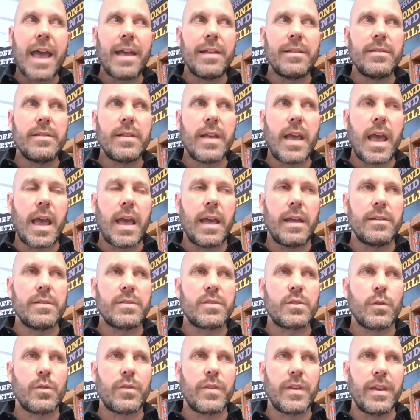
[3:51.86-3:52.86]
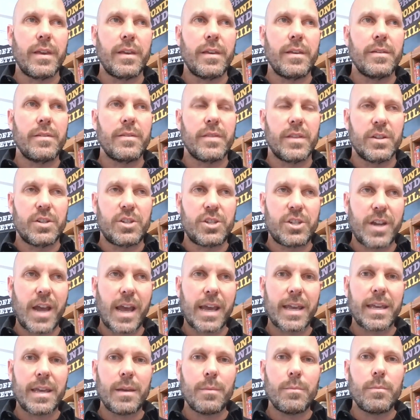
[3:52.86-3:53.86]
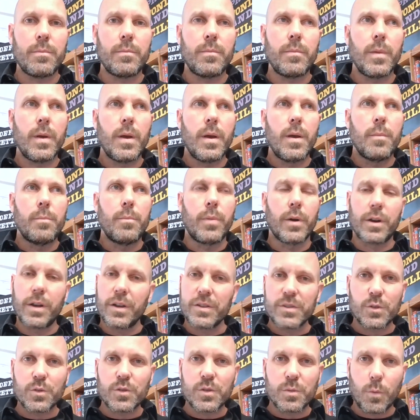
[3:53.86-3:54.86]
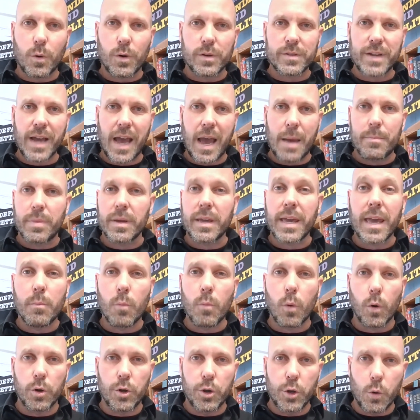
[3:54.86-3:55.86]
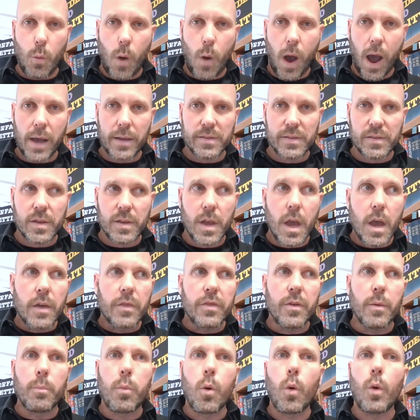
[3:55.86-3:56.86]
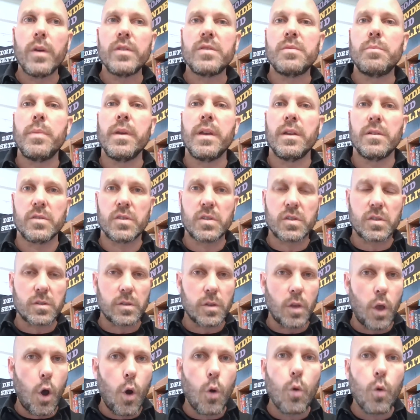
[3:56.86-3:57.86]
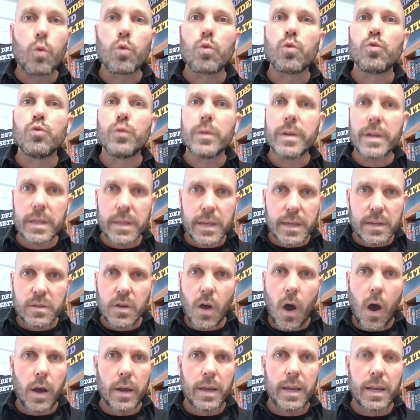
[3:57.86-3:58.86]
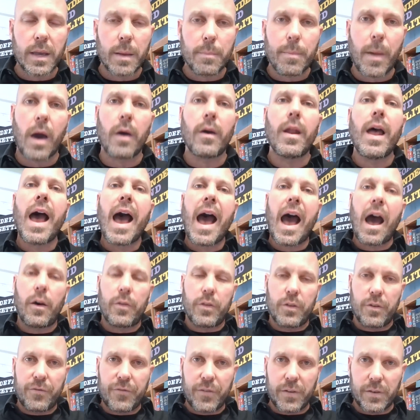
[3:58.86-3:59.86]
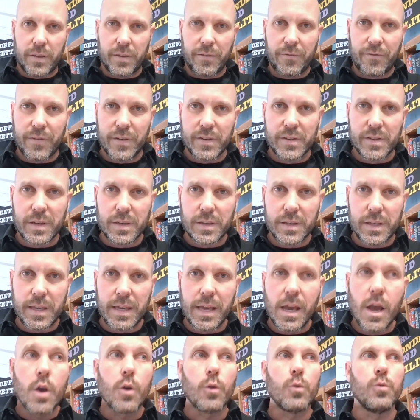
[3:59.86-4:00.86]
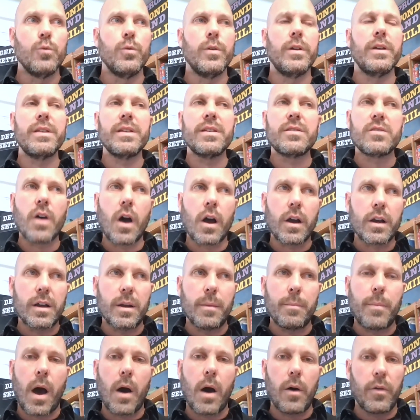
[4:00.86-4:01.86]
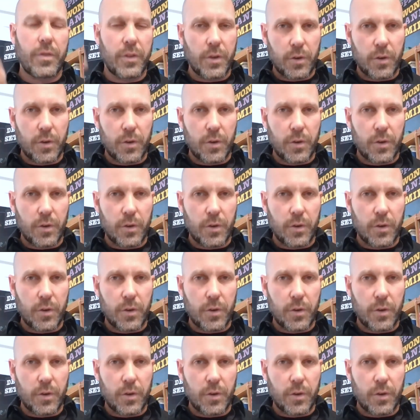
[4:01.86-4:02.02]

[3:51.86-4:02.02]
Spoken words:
And so the check-in, because there was more time, became more nuanced. The boys being slow, really talking about how they're feeling physically, really talking about